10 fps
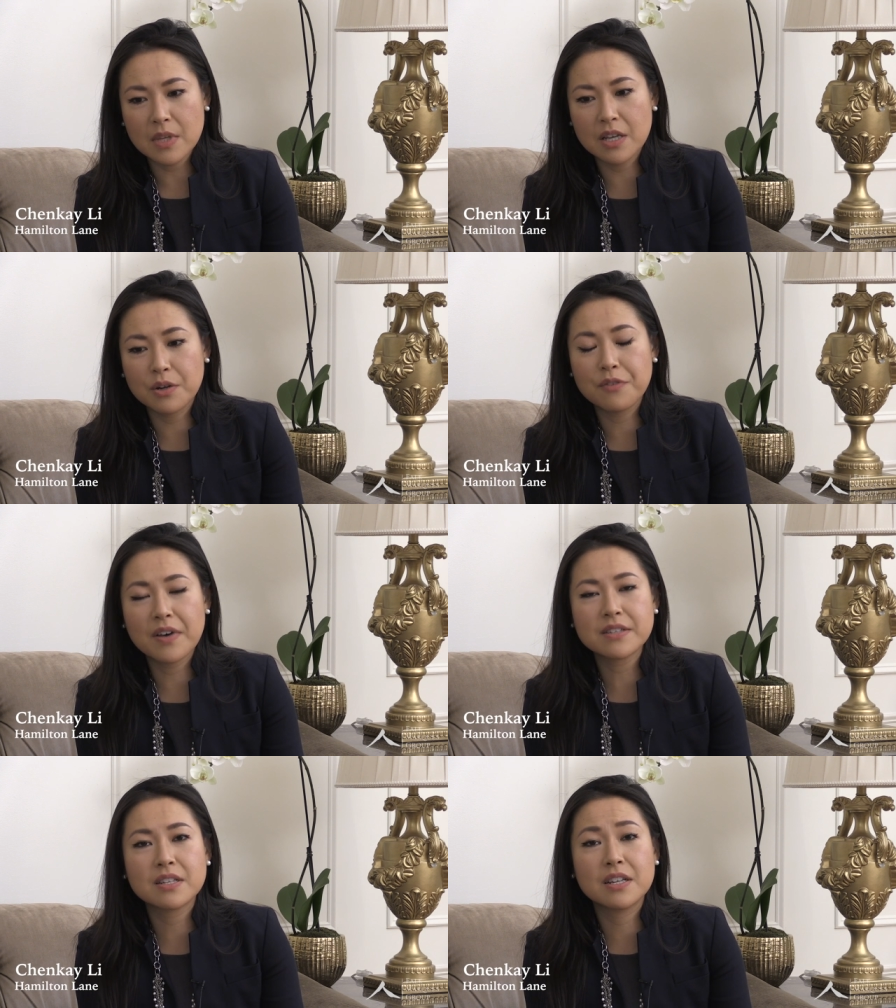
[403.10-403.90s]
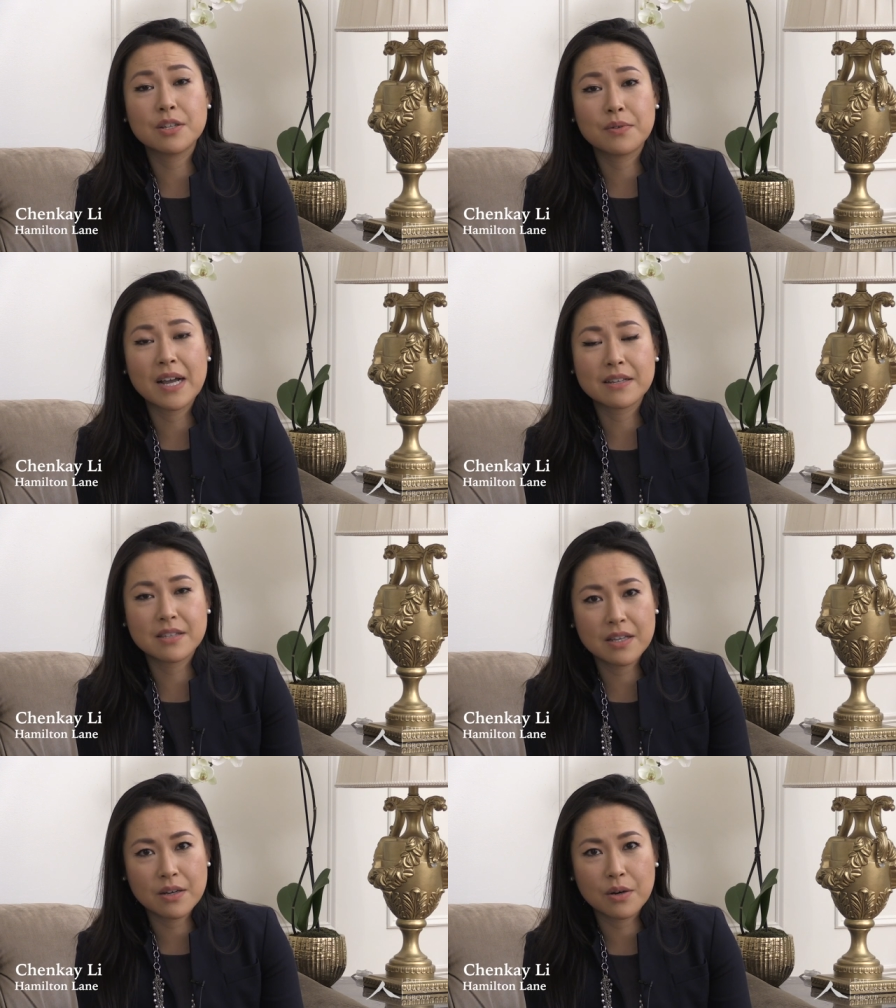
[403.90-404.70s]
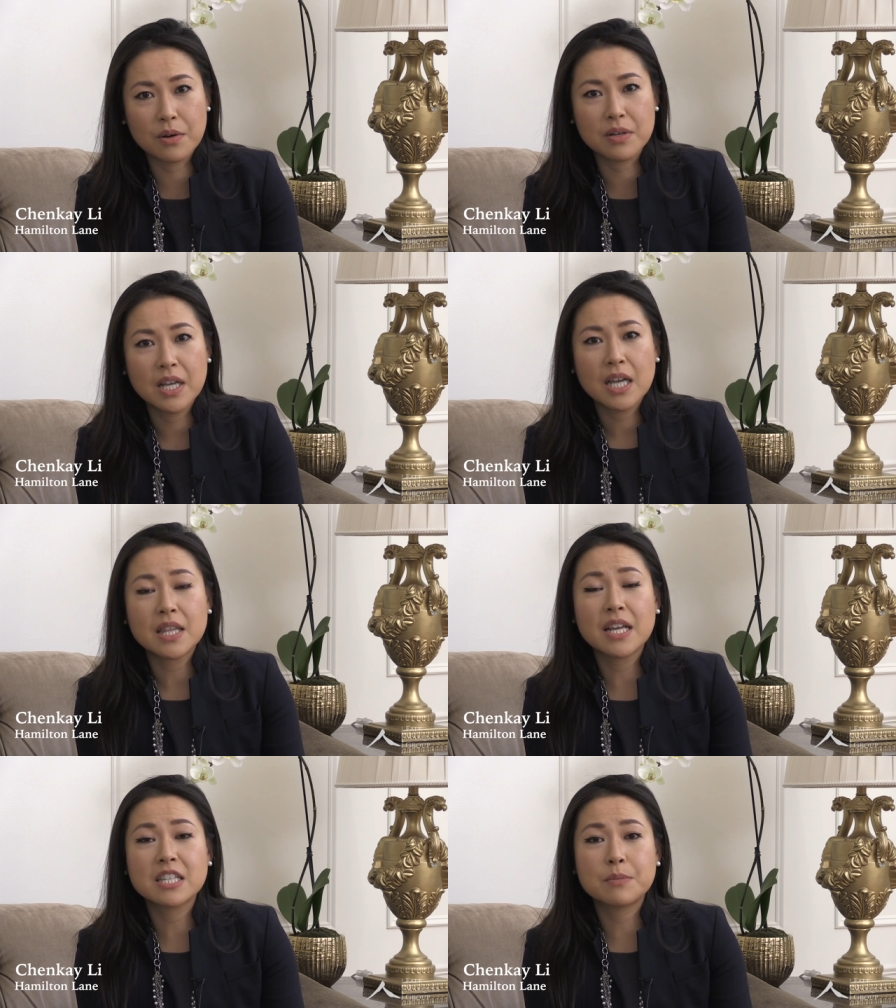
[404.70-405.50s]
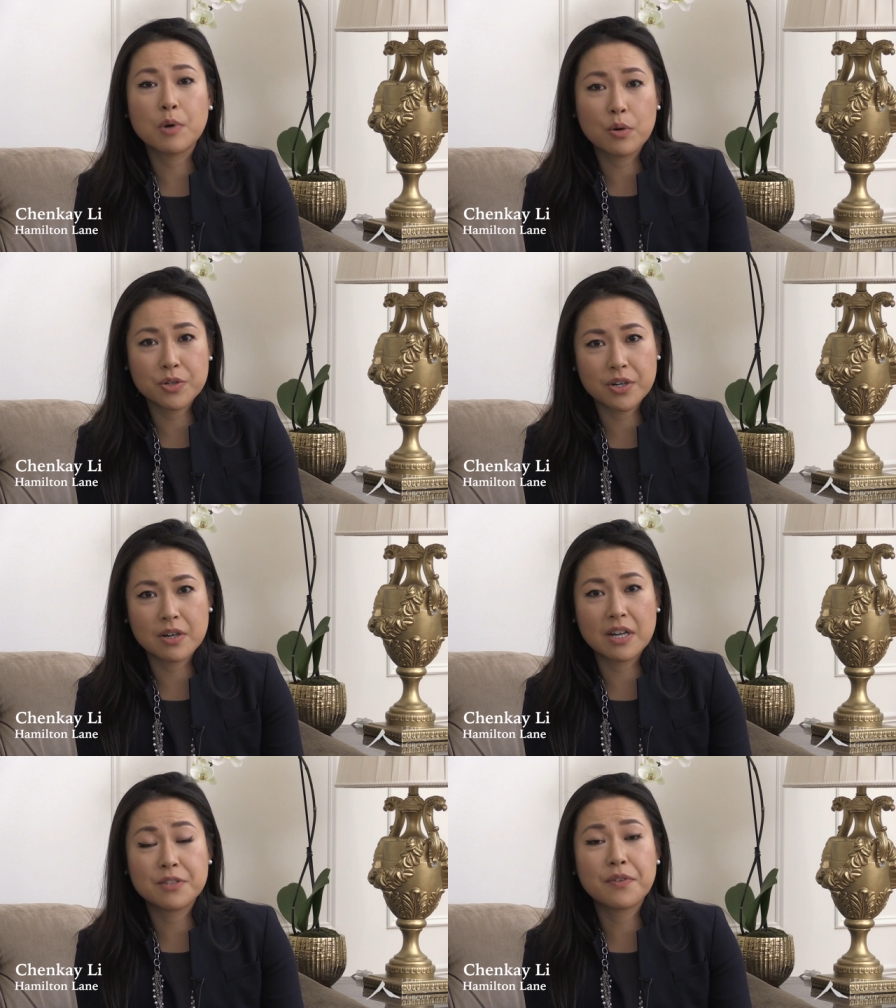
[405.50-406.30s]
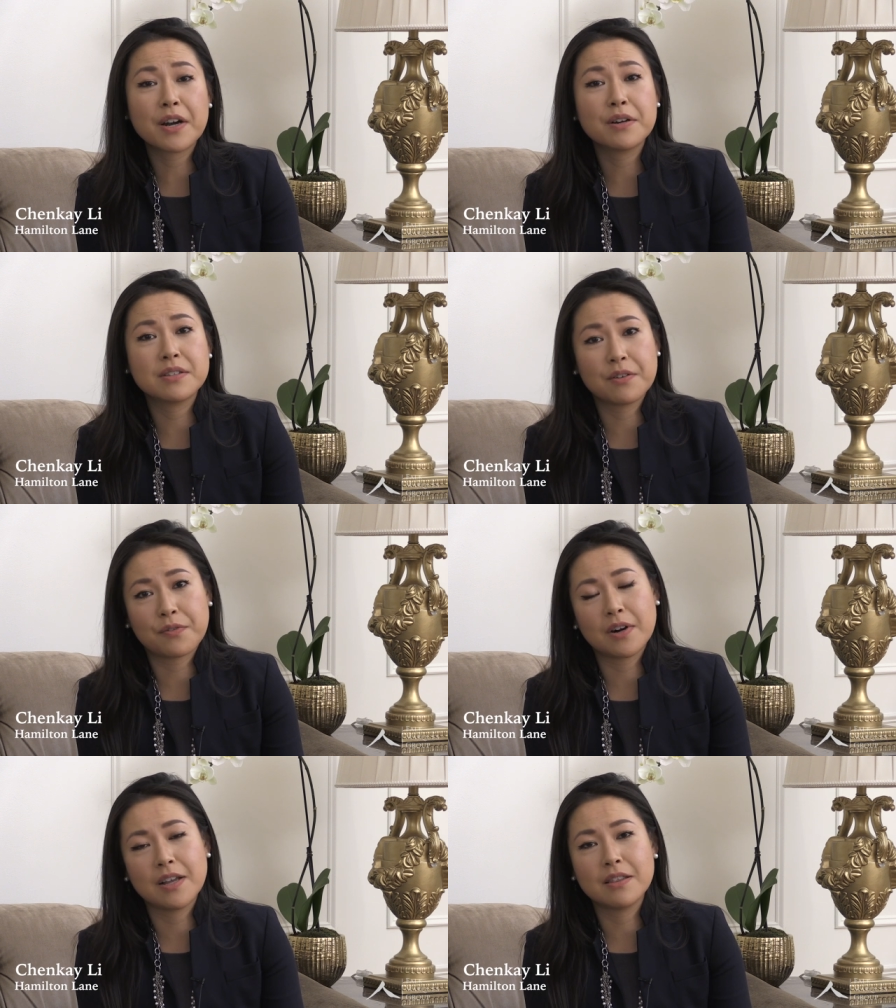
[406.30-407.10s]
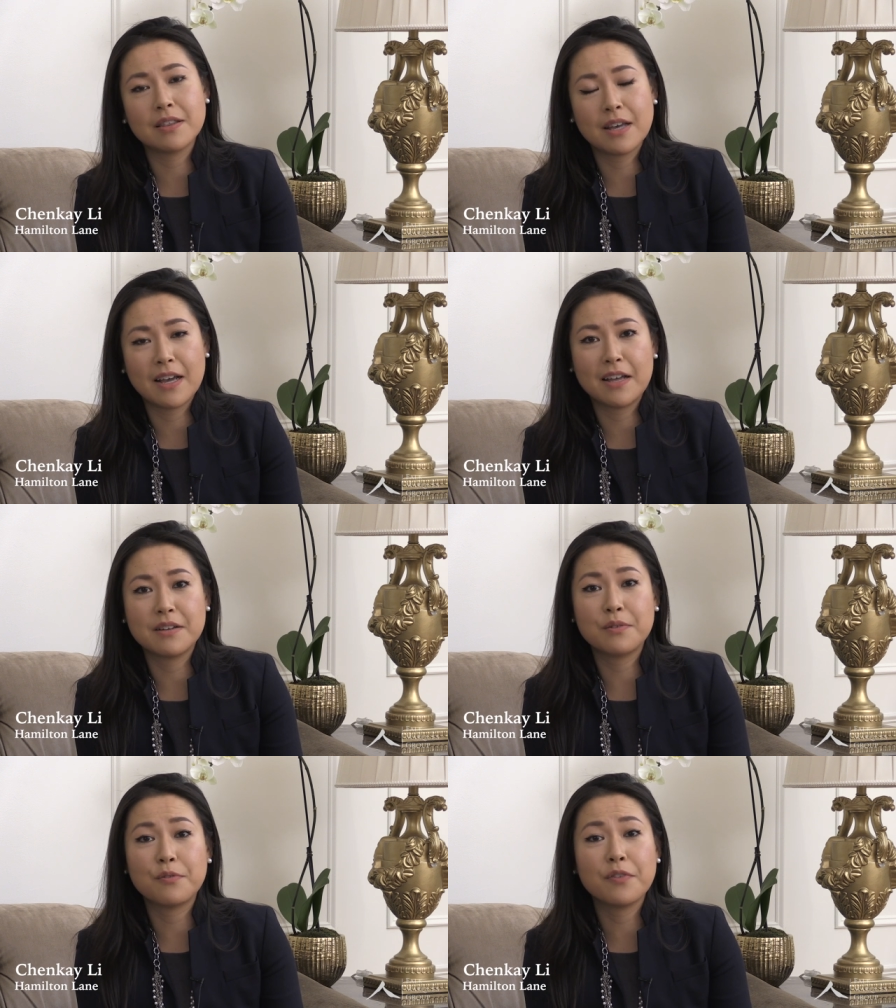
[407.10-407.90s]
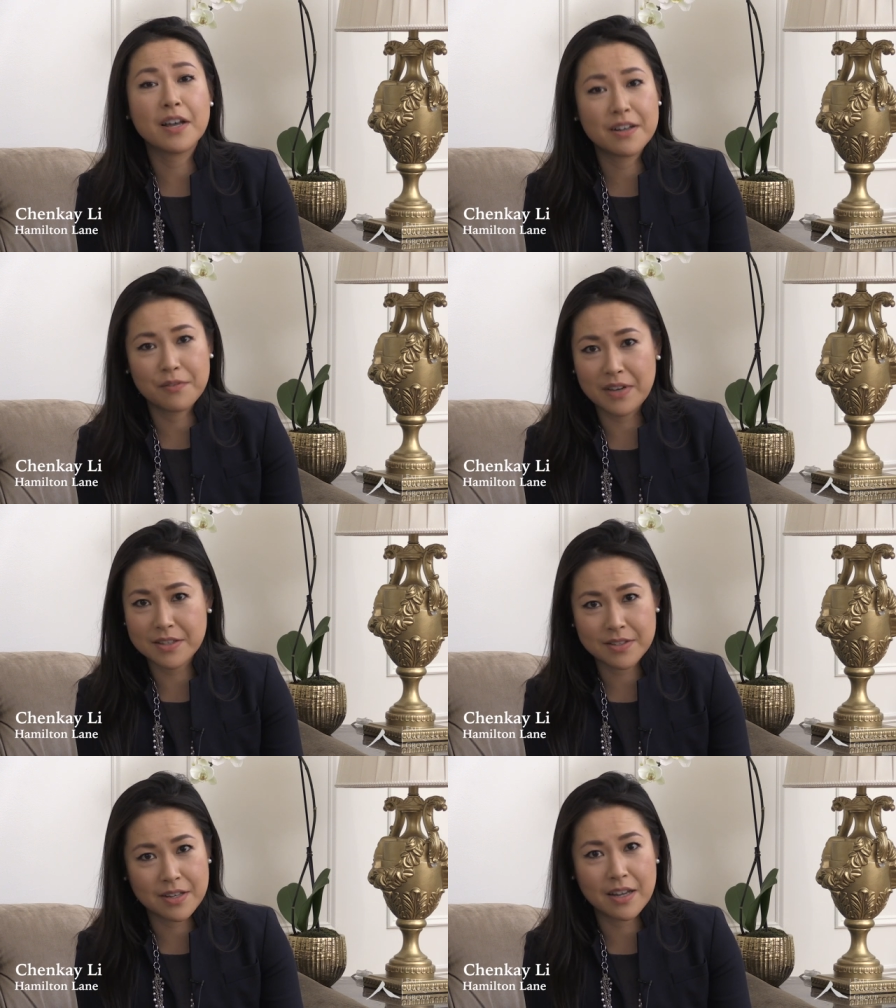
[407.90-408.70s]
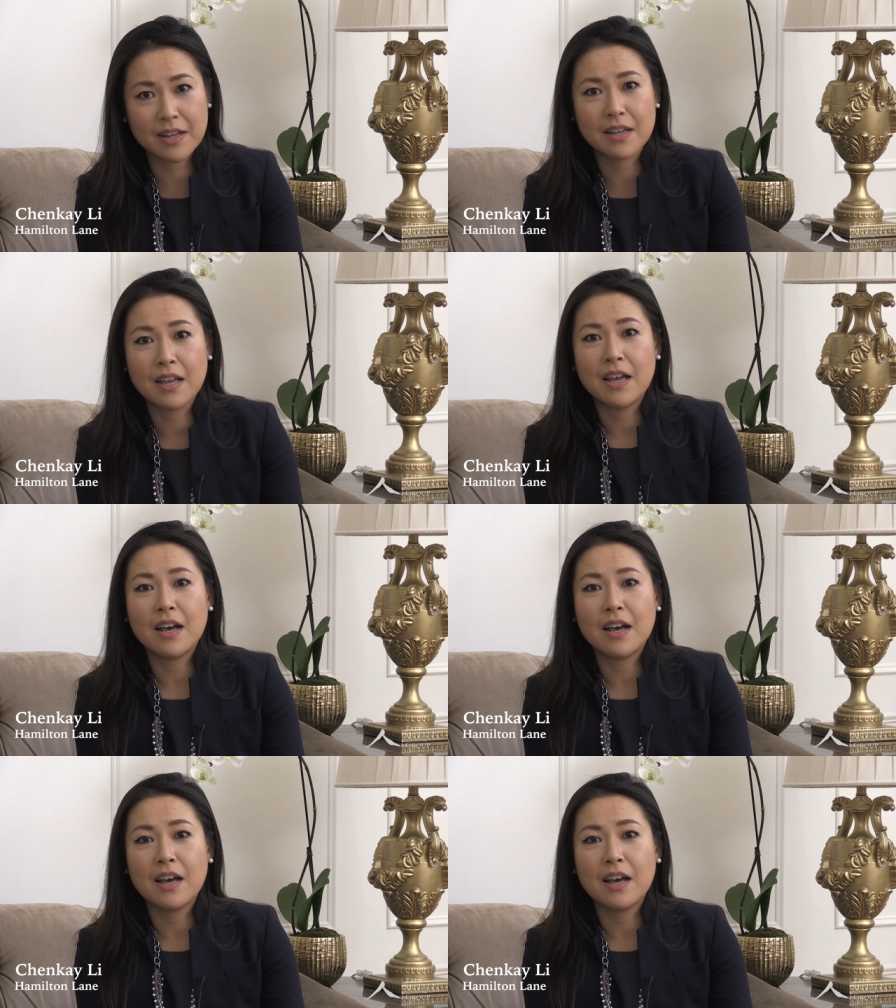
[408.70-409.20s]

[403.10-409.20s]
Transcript: you know, investing in a direct deal, the exposure is very different than fund investing.